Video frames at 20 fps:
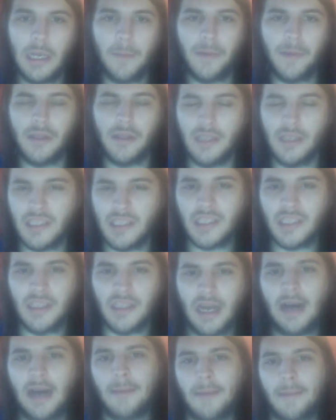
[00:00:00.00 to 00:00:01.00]
But let's
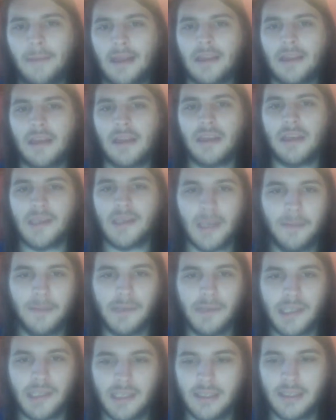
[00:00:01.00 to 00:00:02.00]
not make the
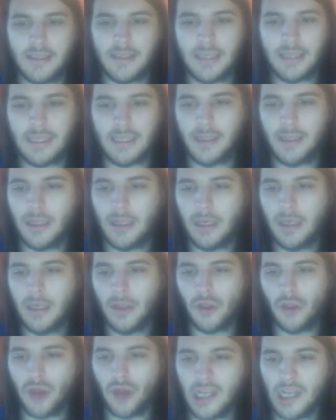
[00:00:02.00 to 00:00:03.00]
assumption that
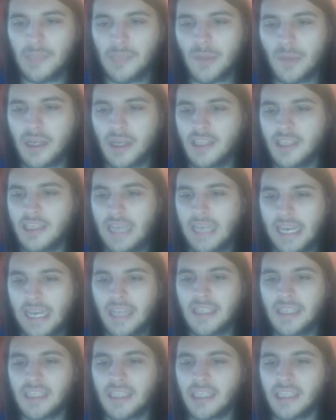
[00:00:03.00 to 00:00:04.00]
just because he
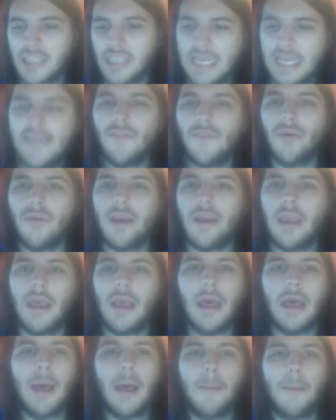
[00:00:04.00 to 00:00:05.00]
hated
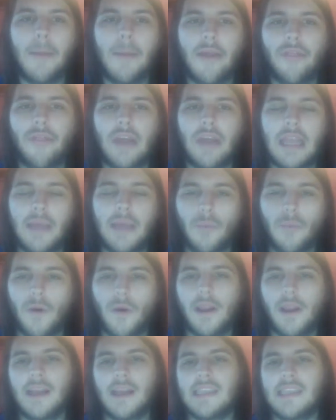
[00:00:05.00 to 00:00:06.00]
slavery meant that he
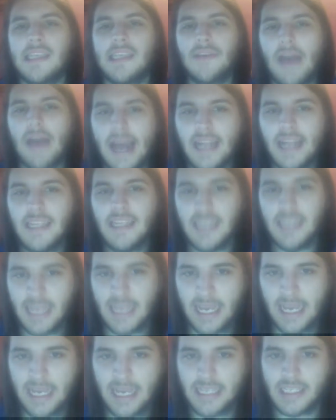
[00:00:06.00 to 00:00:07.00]
wanted to end
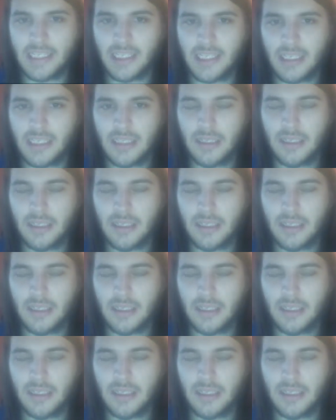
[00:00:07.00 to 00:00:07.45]
it.